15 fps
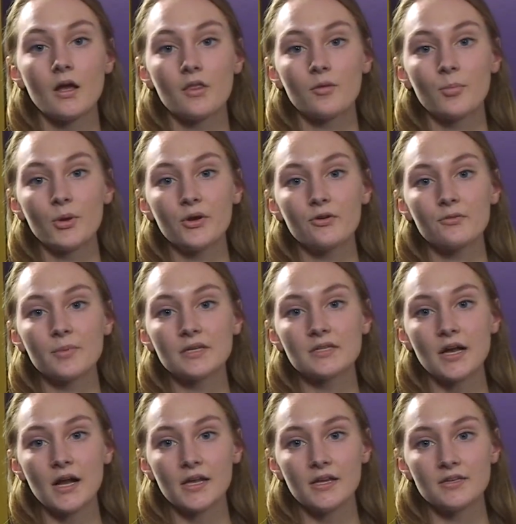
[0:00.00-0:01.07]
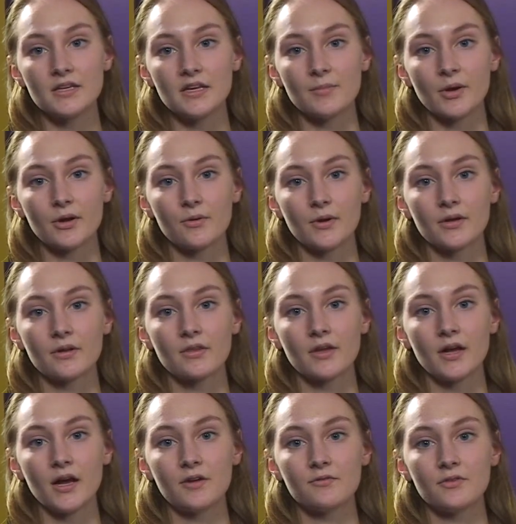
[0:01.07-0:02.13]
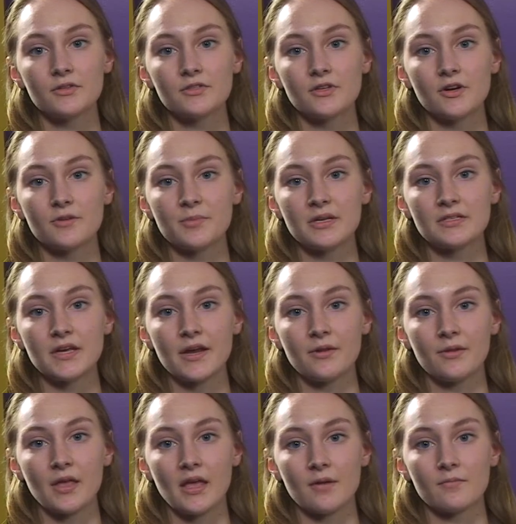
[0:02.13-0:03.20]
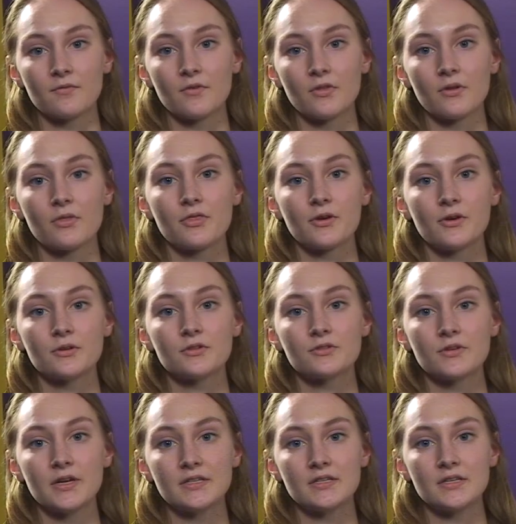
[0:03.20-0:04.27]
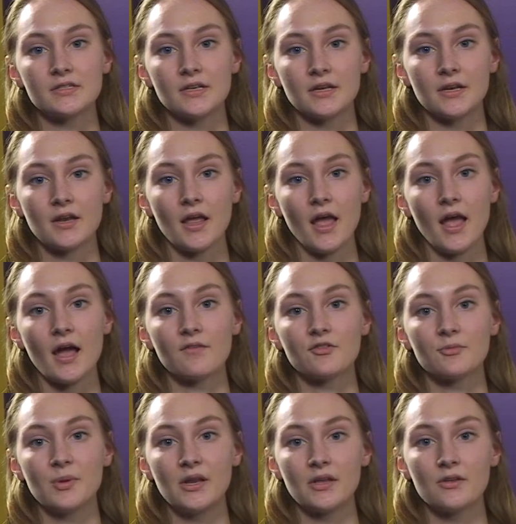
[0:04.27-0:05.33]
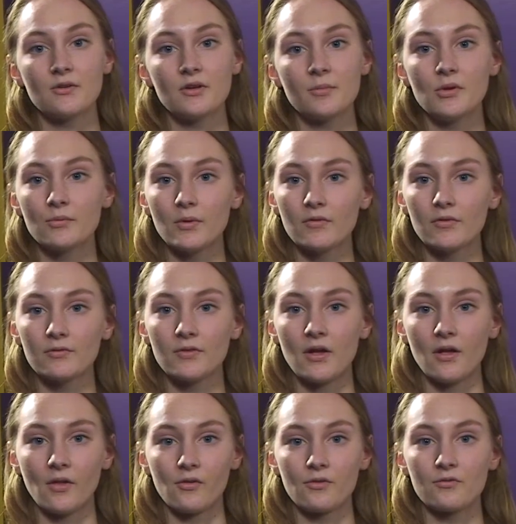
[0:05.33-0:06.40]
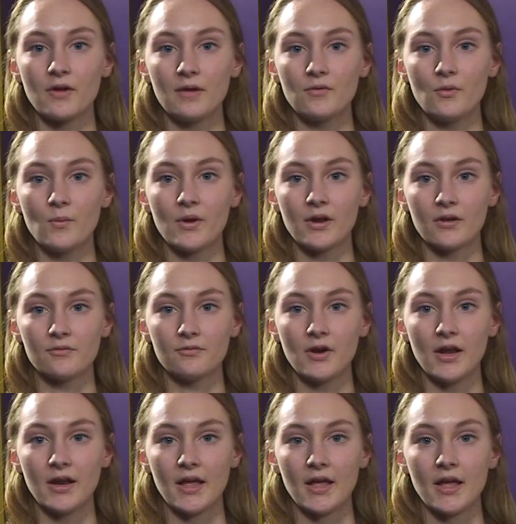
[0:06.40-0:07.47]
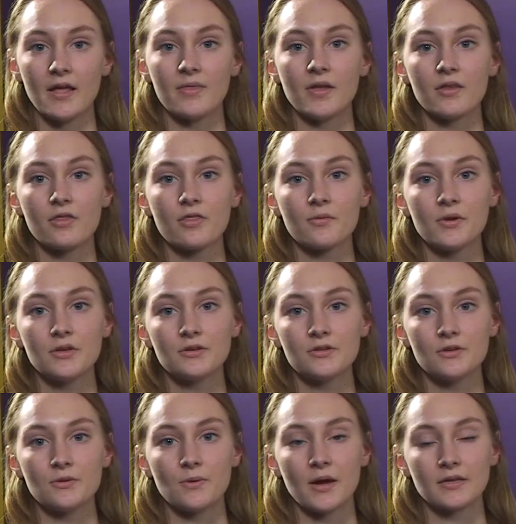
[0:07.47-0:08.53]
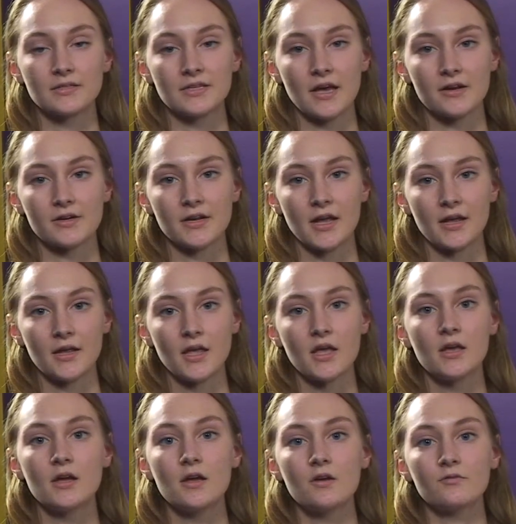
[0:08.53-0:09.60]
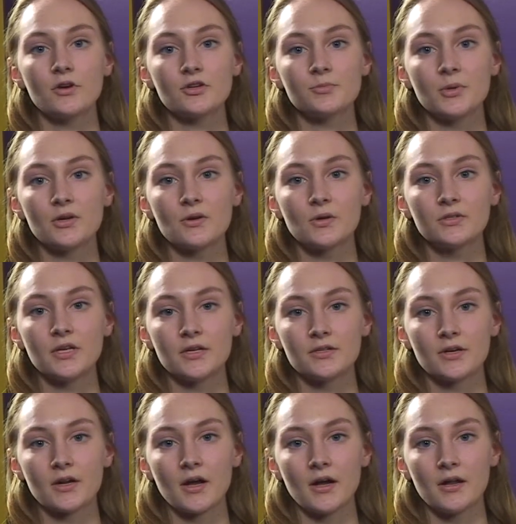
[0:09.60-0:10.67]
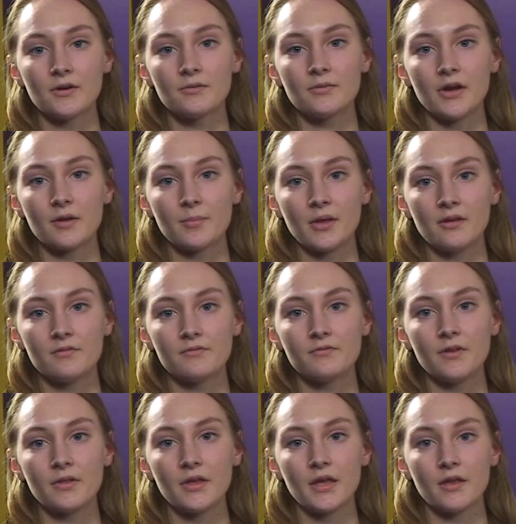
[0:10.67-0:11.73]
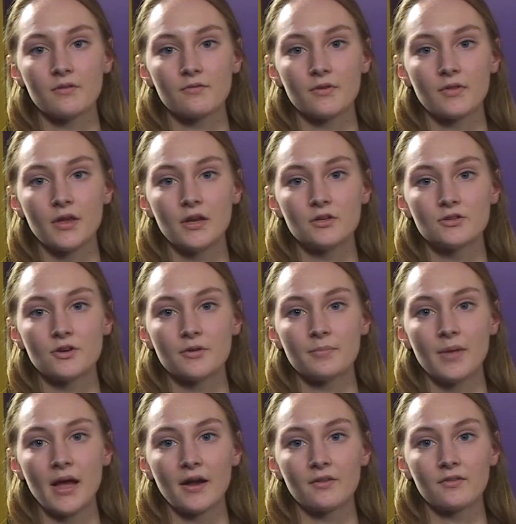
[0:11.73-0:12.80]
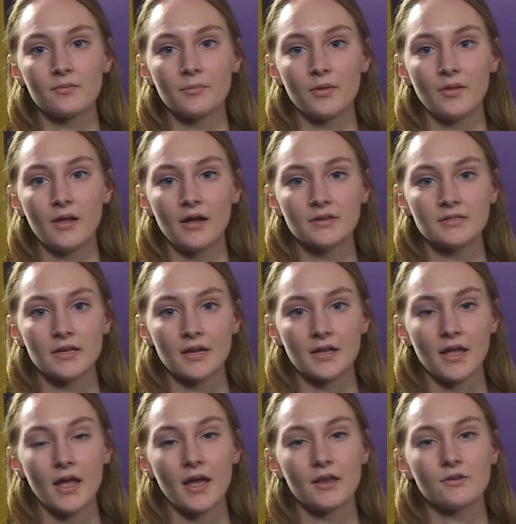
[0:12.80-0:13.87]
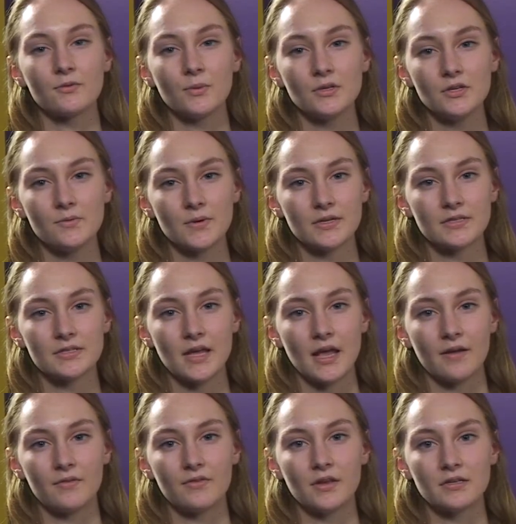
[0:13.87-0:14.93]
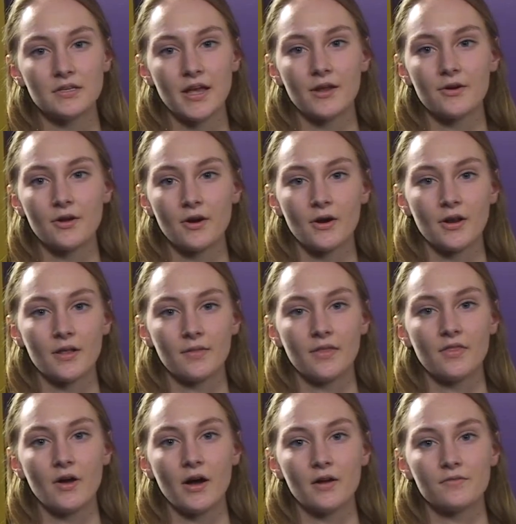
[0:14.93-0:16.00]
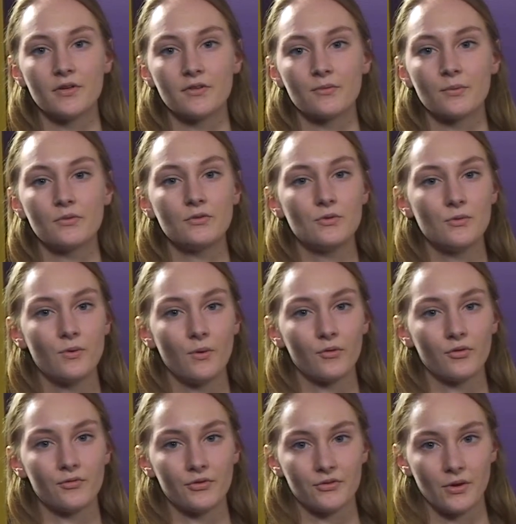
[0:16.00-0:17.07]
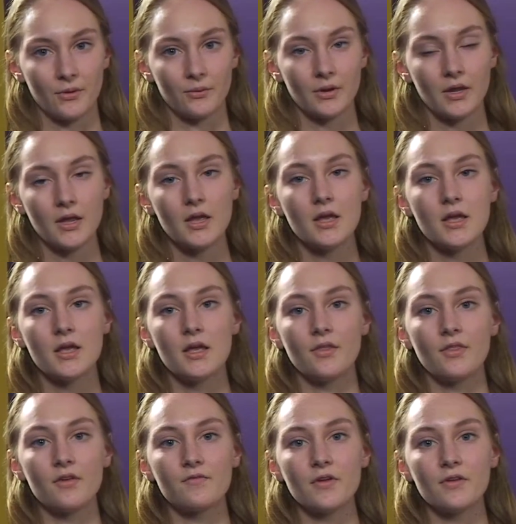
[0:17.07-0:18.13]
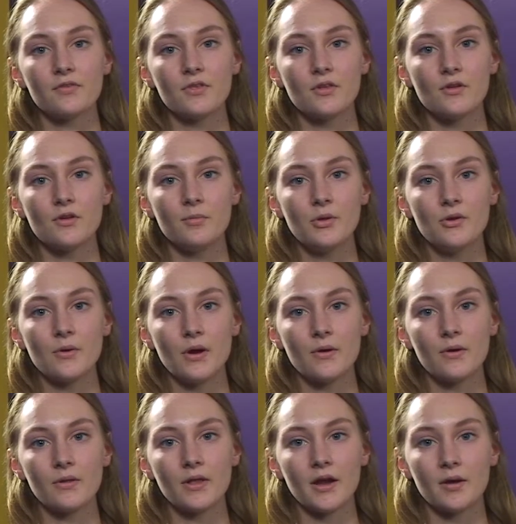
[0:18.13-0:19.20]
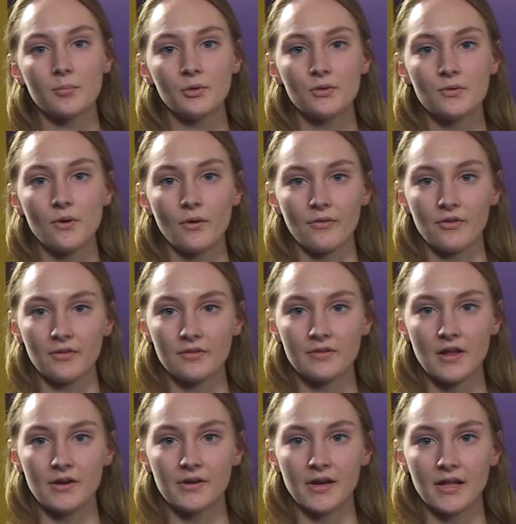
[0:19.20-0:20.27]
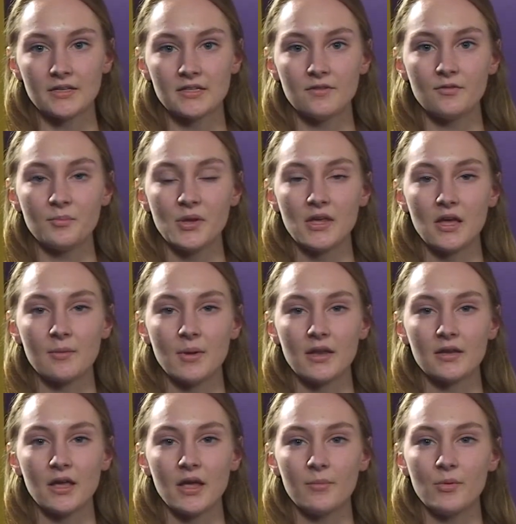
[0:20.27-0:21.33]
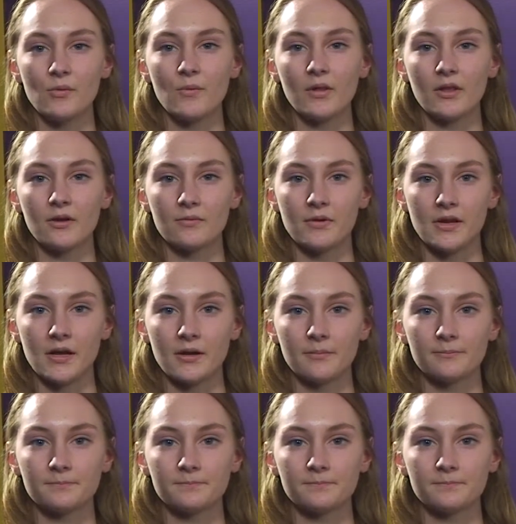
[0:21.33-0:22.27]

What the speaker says: The Pointers men's hockey team are going to the conference tournament title game for their third straight season after beating UW River Falls 5-1 on Friday and then 3-2 on Saturday. Freshman goaltender Connor Rickman, filling in for the injured Max Milosic, had 21 saves, and Tanner Carty led the offense with 2 goals of his own. They face the UW-Eau Claire Blue Golds on Saturday at 7 p.m. in KB Willett Arena.